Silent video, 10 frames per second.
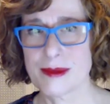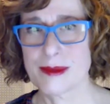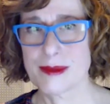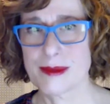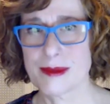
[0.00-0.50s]

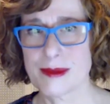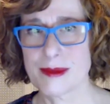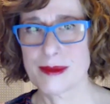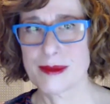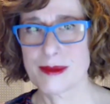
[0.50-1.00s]
ever been
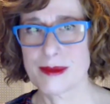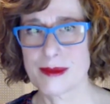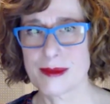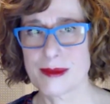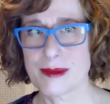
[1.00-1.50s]
at
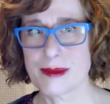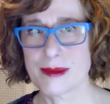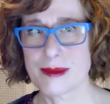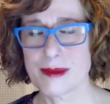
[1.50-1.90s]
our Seders,